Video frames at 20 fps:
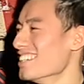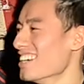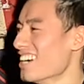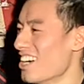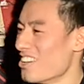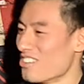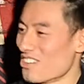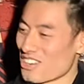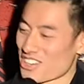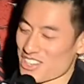
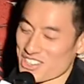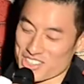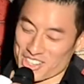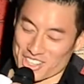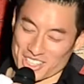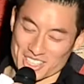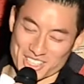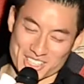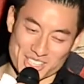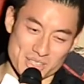wrote a
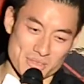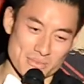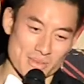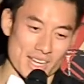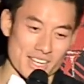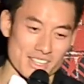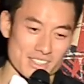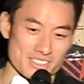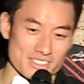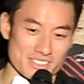joke
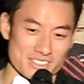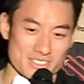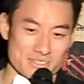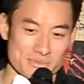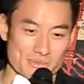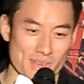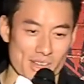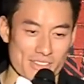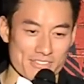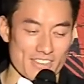about
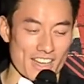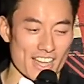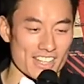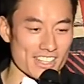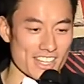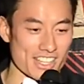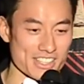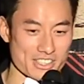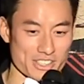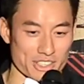my
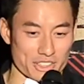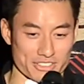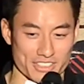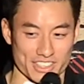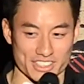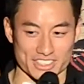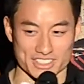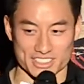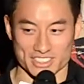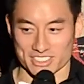fat
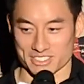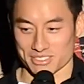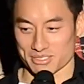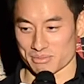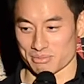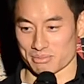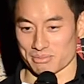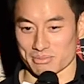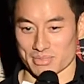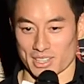ex-girlfriend,
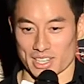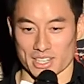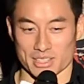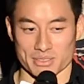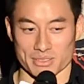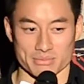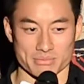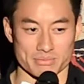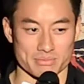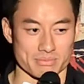
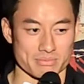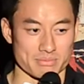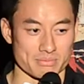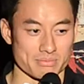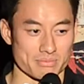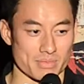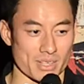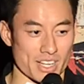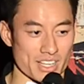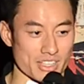
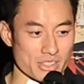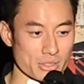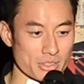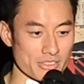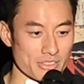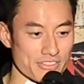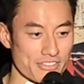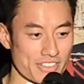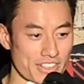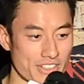but I
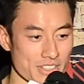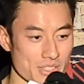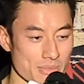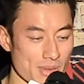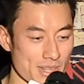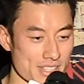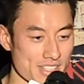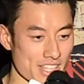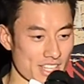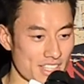couldn't fit her into
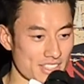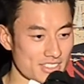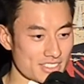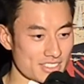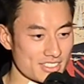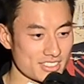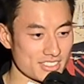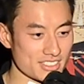my set.